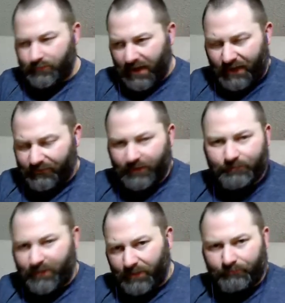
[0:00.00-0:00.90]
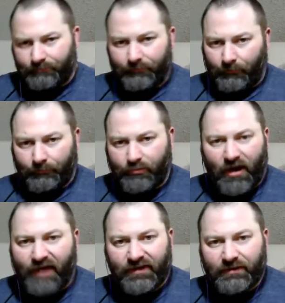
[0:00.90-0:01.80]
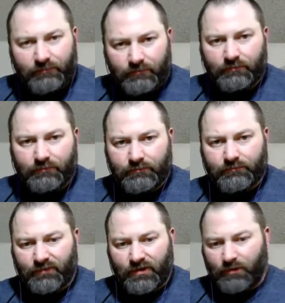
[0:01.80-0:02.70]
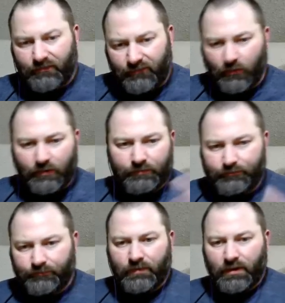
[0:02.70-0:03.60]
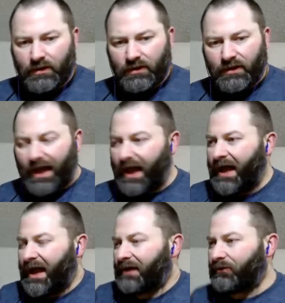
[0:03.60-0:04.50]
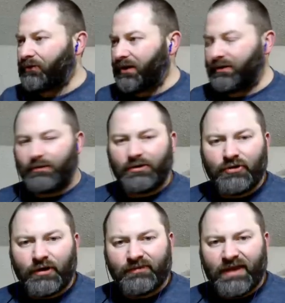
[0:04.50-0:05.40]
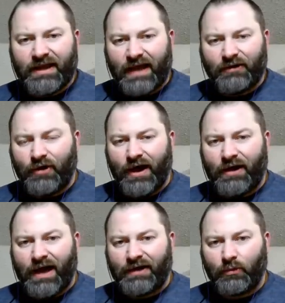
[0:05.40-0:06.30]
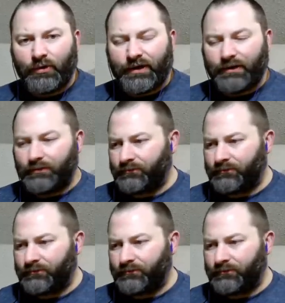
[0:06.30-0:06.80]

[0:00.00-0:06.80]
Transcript: got the the prophet, you know, before I, don't know. Do you know what I'm saying? I don't know how, how to word it.